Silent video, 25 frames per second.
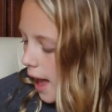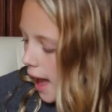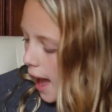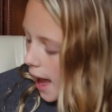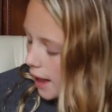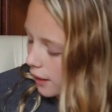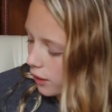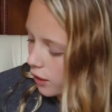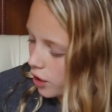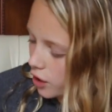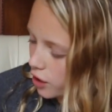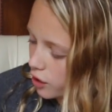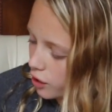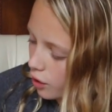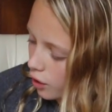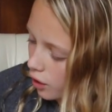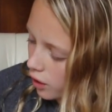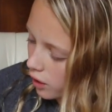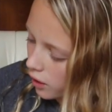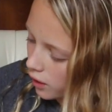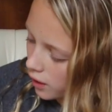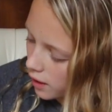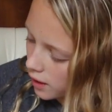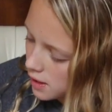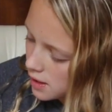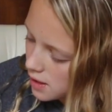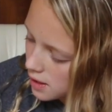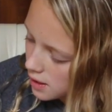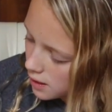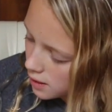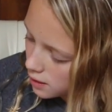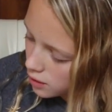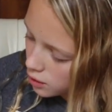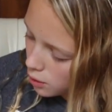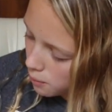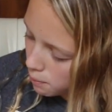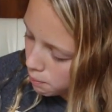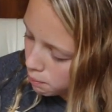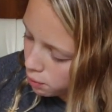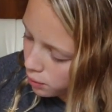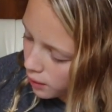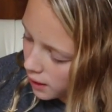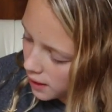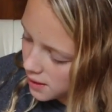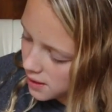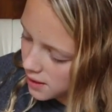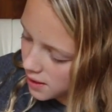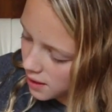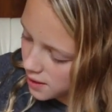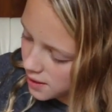And then you go to this, you
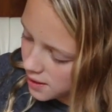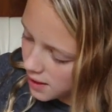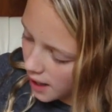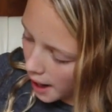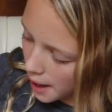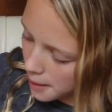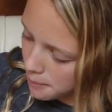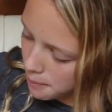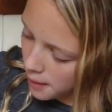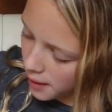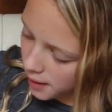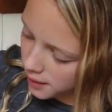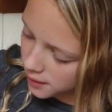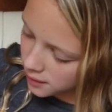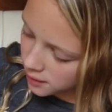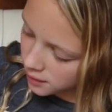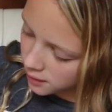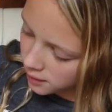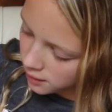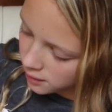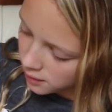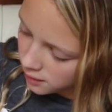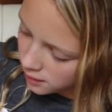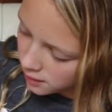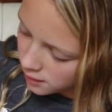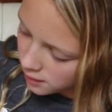press the side button